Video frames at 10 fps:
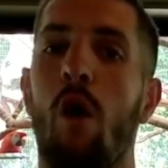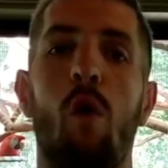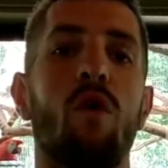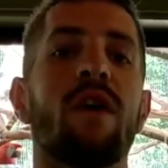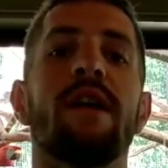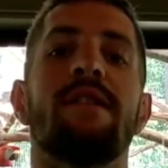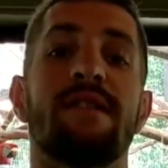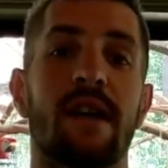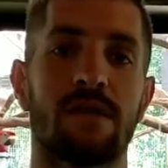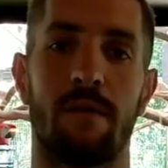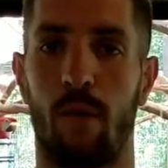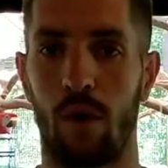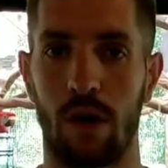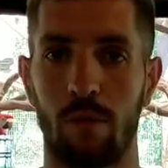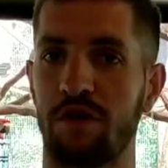or an
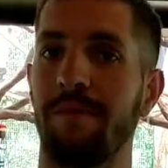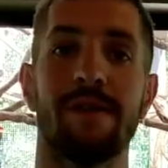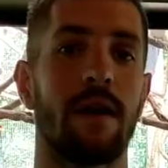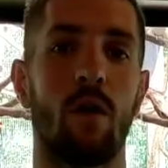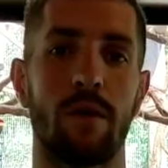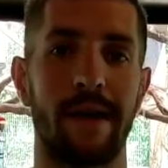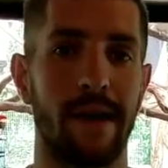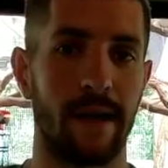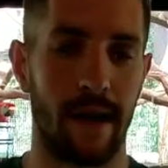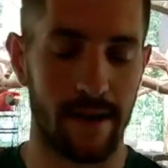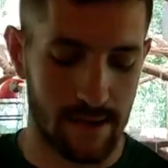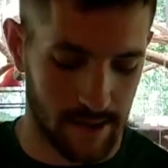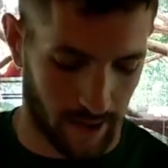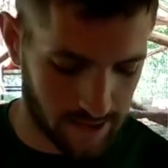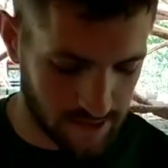insectivore, which means they only eat
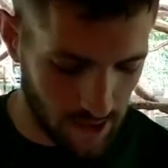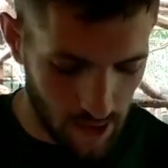insects.